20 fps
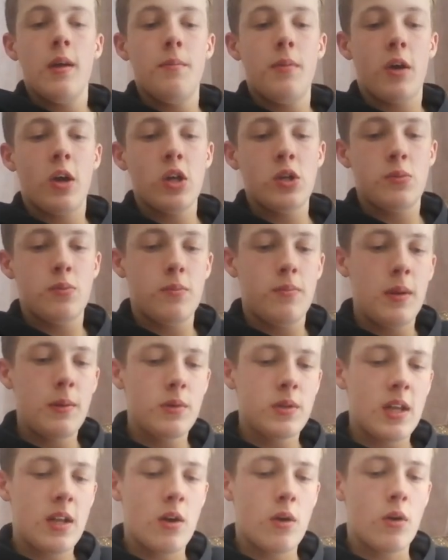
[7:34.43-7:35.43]
Because
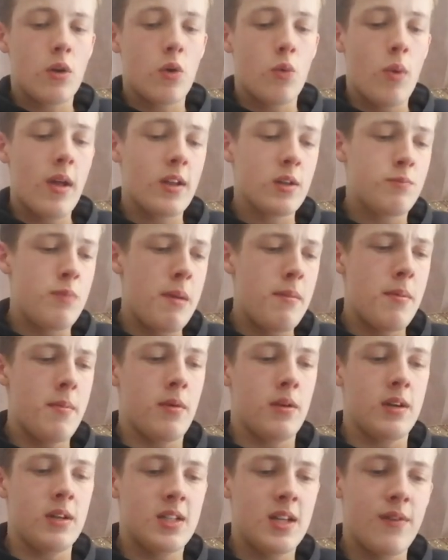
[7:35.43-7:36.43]
people sit there and go, well, this baby
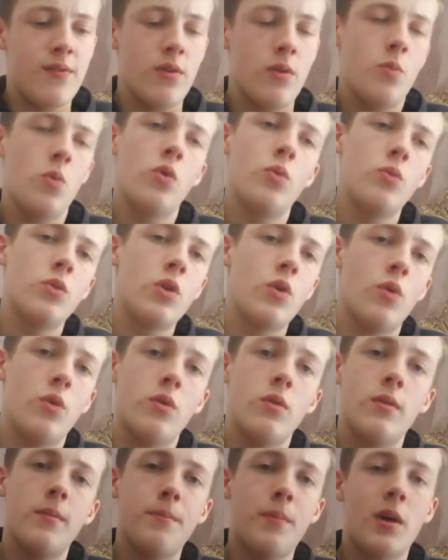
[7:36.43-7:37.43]
milk is different. Well, no,
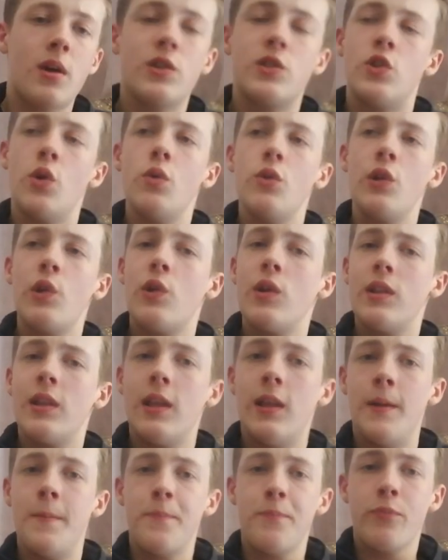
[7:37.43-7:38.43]
because don't look at
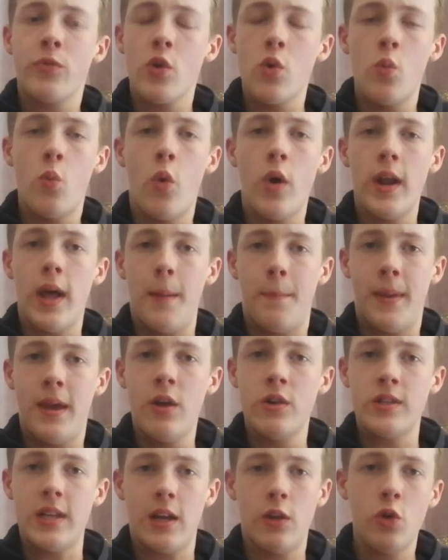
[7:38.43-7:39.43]
what it
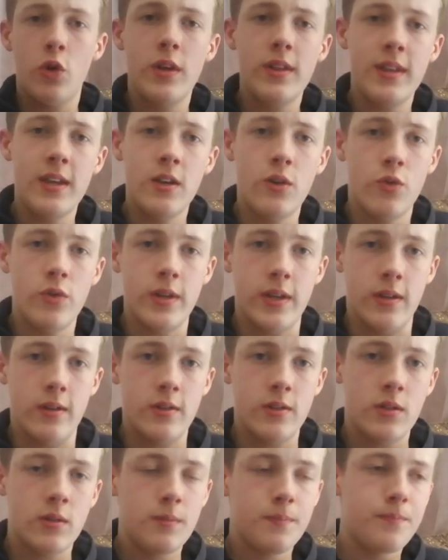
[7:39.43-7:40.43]
appears like. Look at the
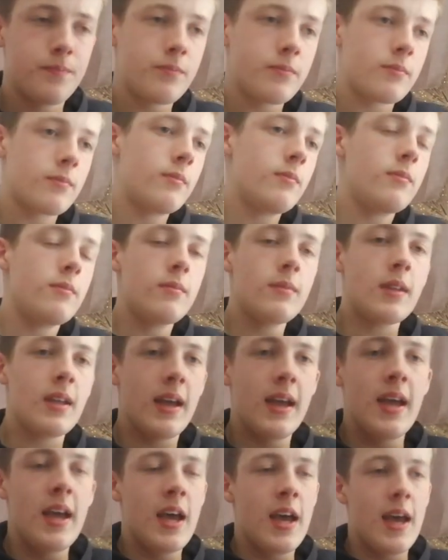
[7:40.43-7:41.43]
ingredients.
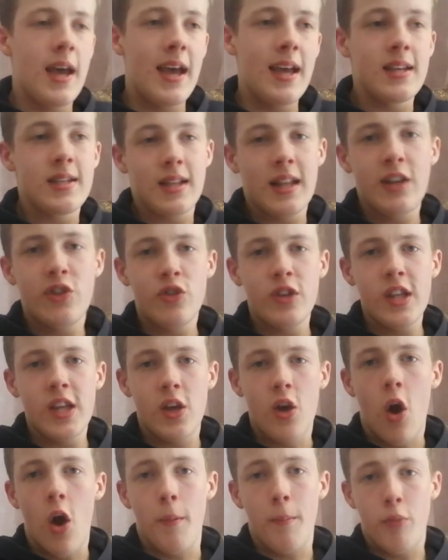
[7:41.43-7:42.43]
It's literally
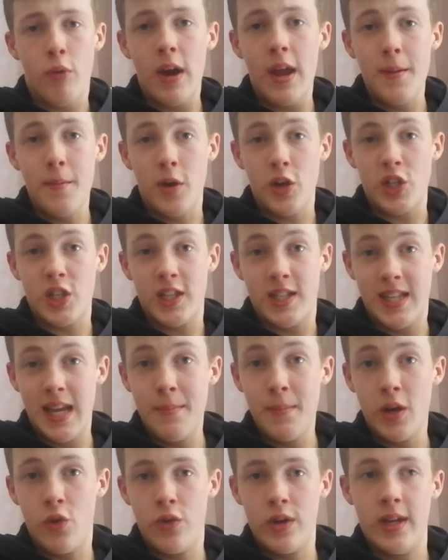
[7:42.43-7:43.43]
got pretty much the
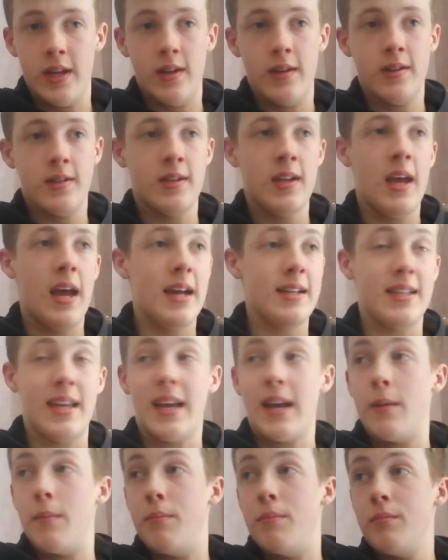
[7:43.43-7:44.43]
same ingredients as
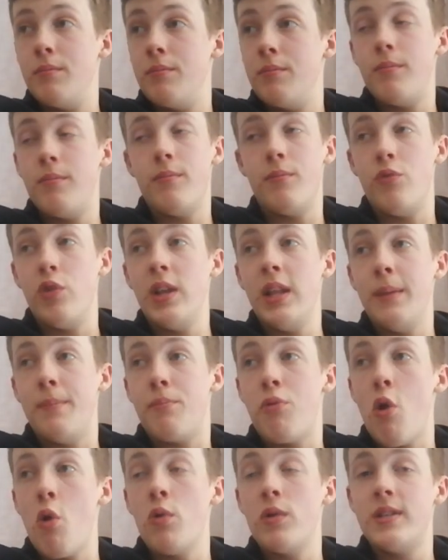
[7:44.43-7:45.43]
like a really
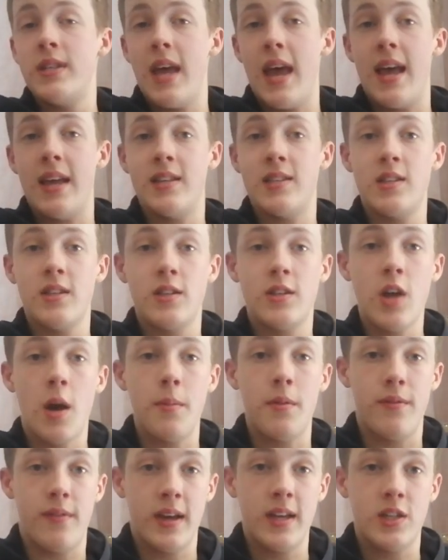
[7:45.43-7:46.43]
processed
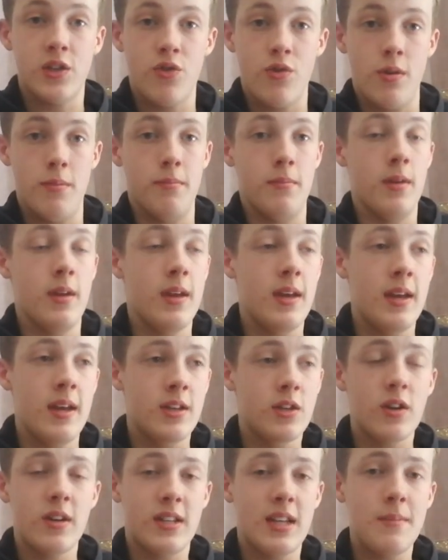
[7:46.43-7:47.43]
tub of ice cream.
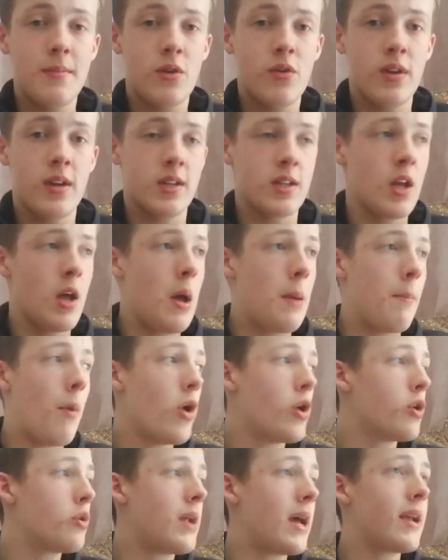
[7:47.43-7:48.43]
It's got the same ingredients.
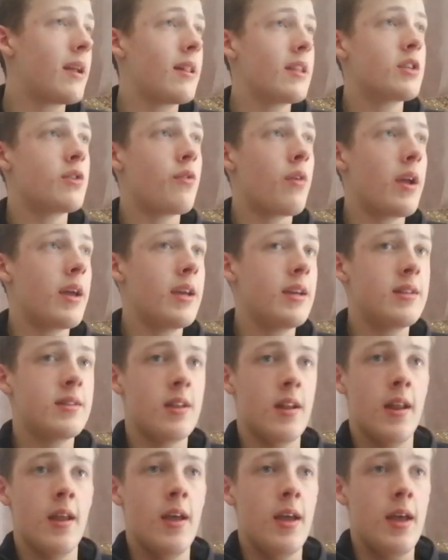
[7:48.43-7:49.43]
Monodiglycerides
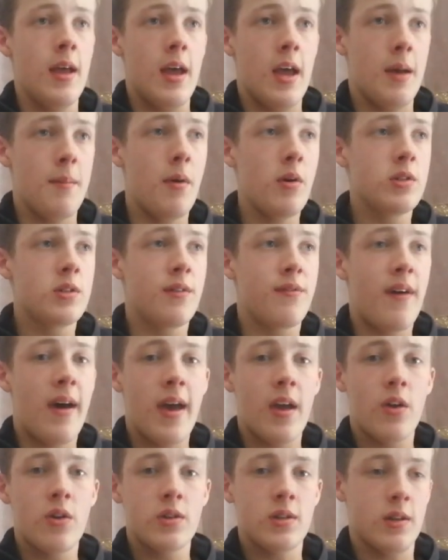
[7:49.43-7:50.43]
and
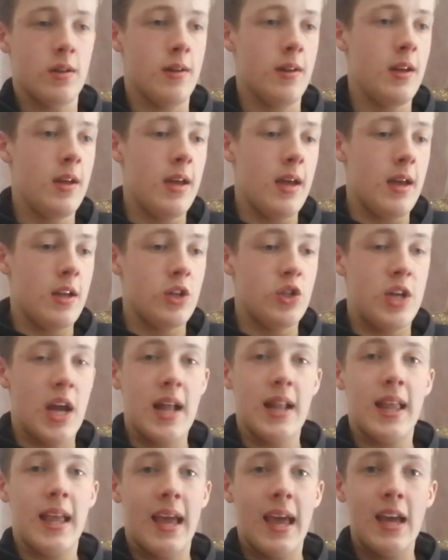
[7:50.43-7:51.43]
emulsifiers and
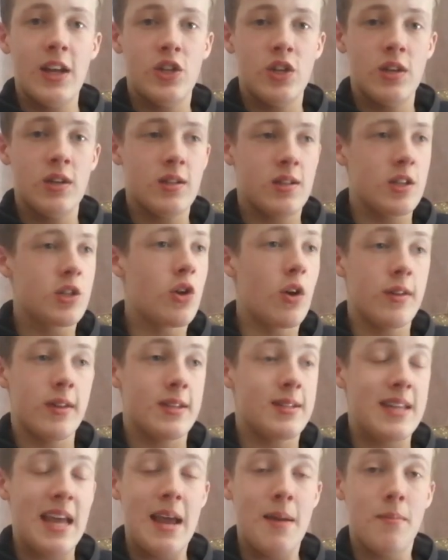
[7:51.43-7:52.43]
gelling agents. It's got the
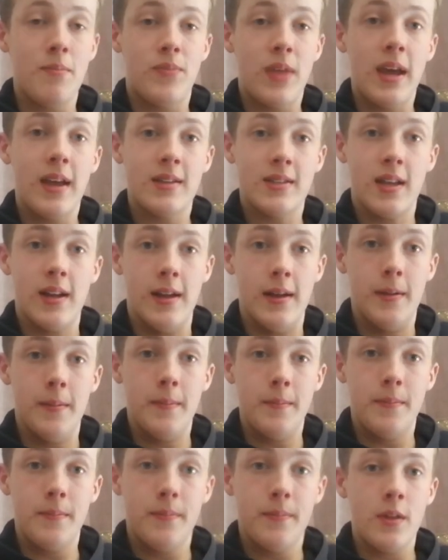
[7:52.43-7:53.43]
same things in it.
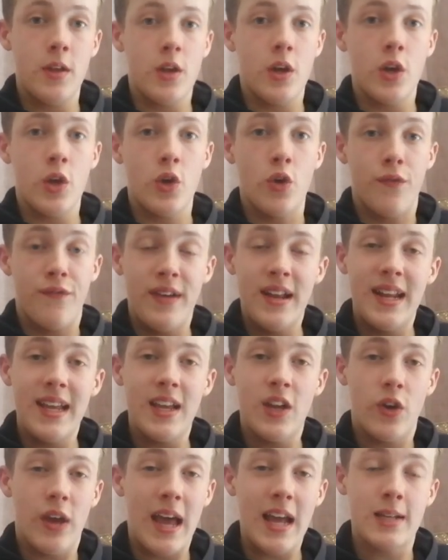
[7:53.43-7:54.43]
You're
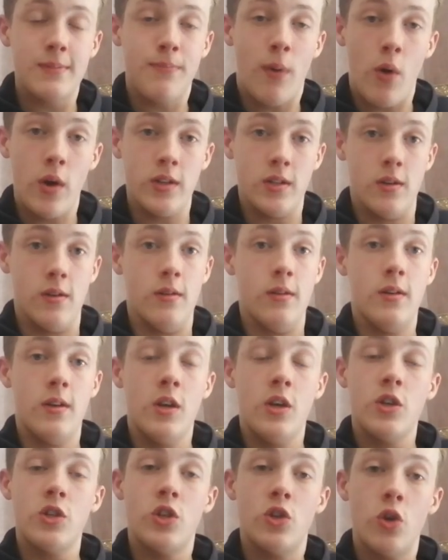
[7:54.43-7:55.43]
feeding your kids poison.
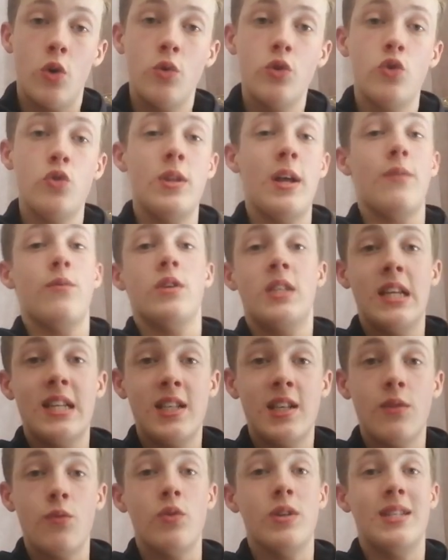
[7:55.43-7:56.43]
So don't do that.
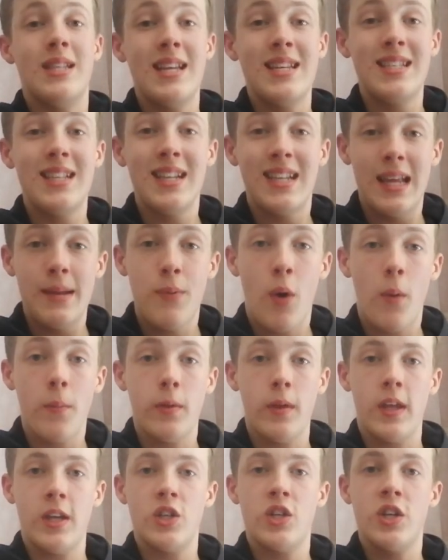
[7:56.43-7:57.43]
Resist the
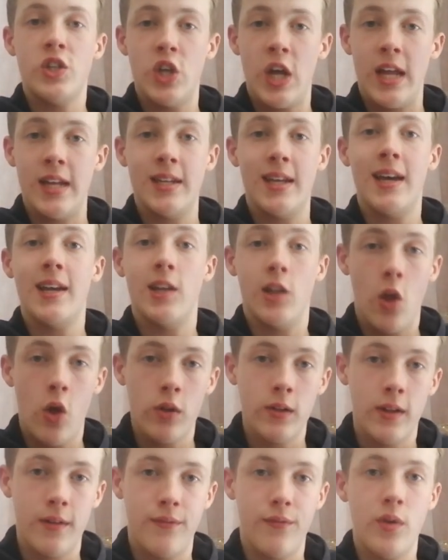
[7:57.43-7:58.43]
depopulation agenda and
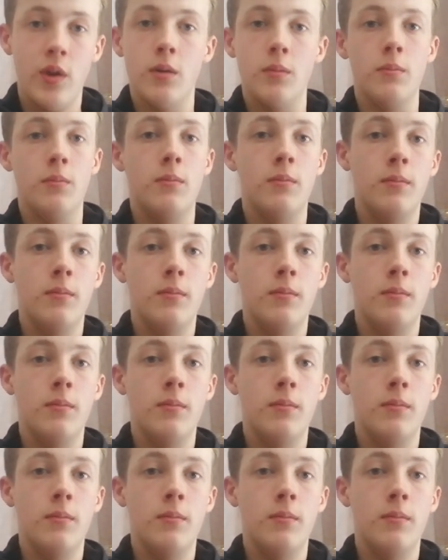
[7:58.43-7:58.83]
long live freedom.